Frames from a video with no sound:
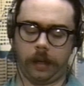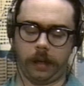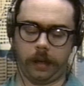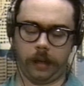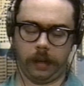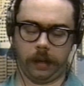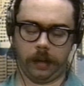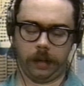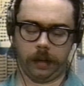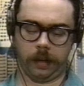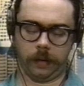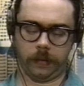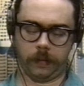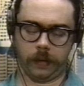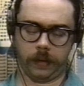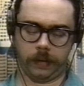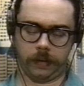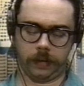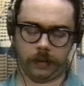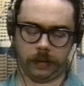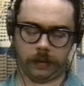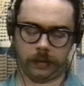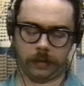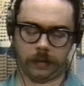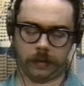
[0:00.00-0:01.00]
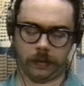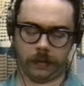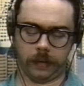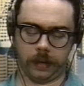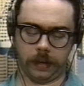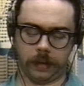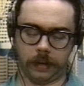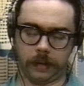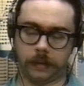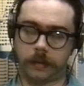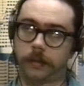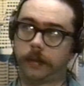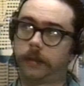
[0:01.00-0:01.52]
Which is to
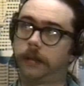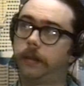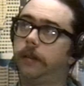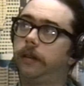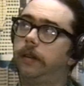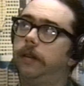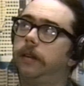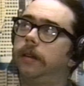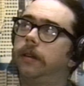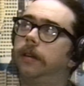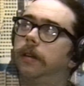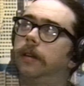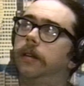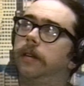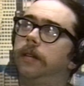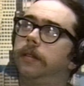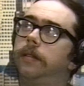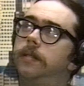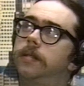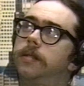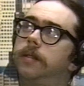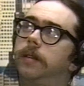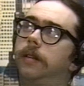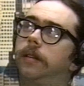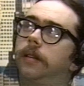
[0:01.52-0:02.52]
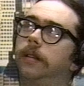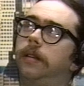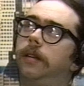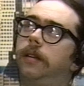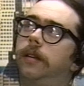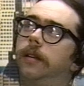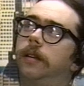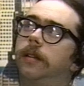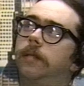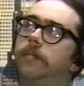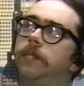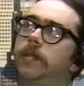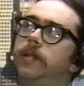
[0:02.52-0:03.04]
ask the distinctly
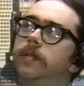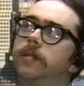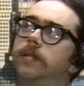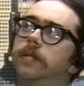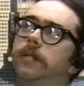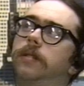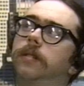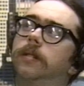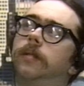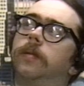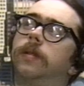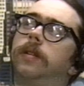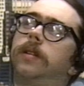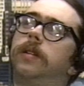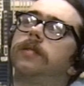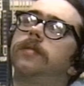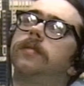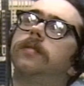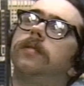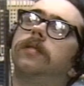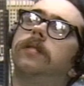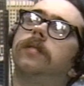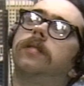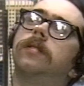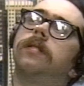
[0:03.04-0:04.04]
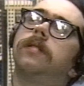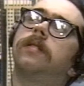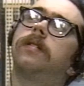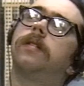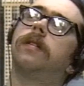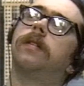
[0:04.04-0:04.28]
non-musical question,